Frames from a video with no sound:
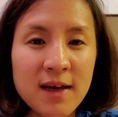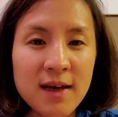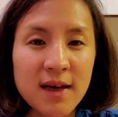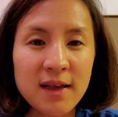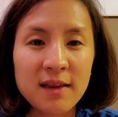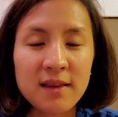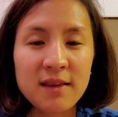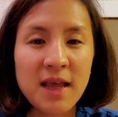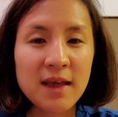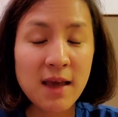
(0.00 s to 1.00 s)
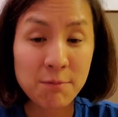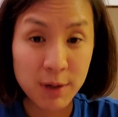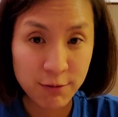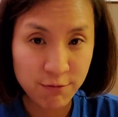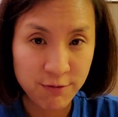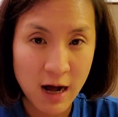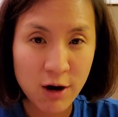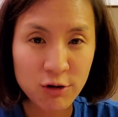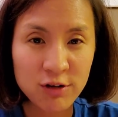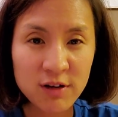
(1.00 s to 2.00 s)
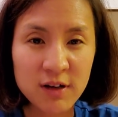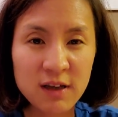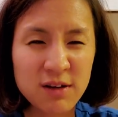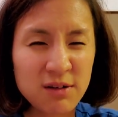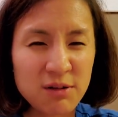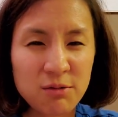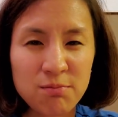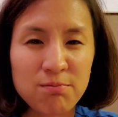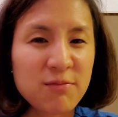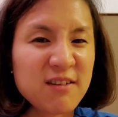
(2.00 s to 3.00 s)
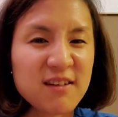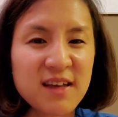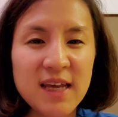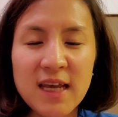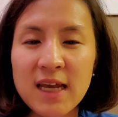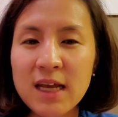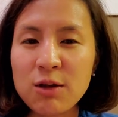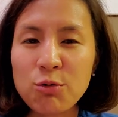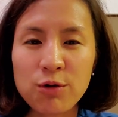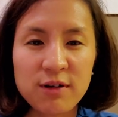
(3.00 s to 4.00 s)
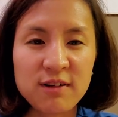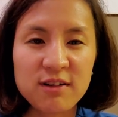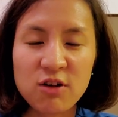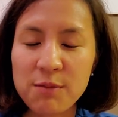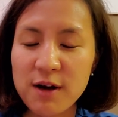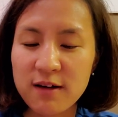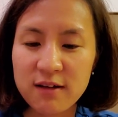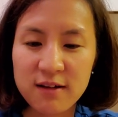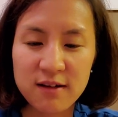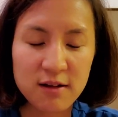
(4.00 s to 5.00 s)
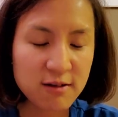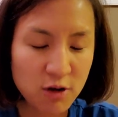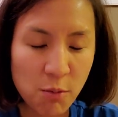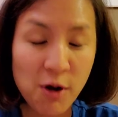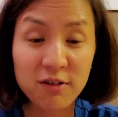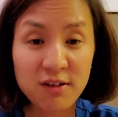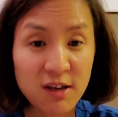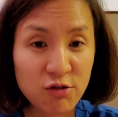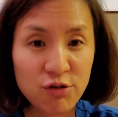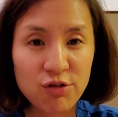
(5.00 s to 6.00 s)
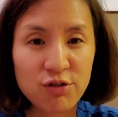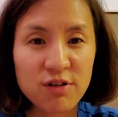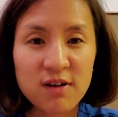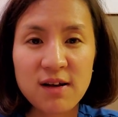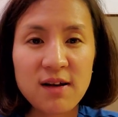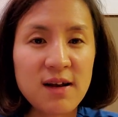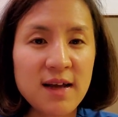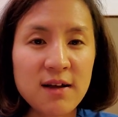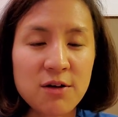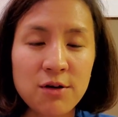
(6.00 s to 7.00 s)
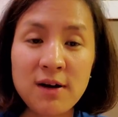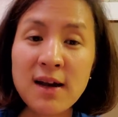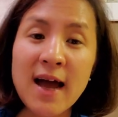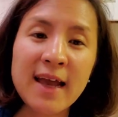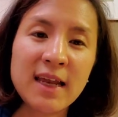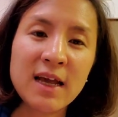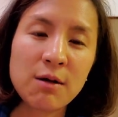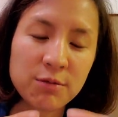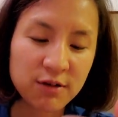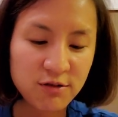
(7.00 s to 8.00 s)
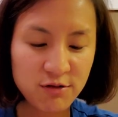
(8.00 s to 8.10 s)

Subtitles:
and they can be found in the skin or stomach tissues, like a lining of the